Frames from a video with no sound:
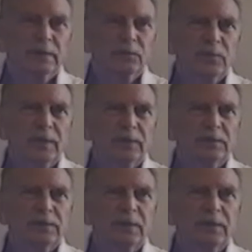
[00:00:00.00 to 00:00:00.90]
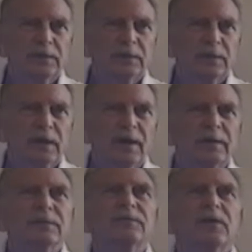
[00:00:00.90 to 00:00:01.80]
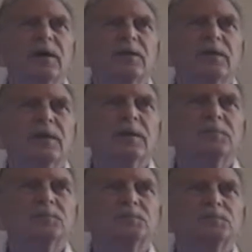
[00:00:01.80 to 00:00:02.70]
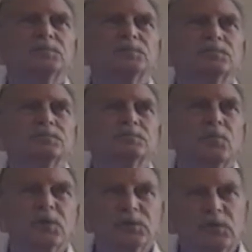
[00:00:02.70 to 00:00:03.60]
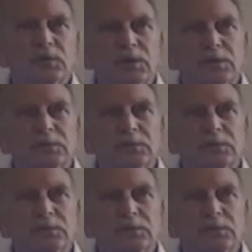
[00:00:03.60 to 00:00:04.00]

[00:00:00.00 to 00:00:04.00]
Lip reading: We had to take. I had to fire the bazooka,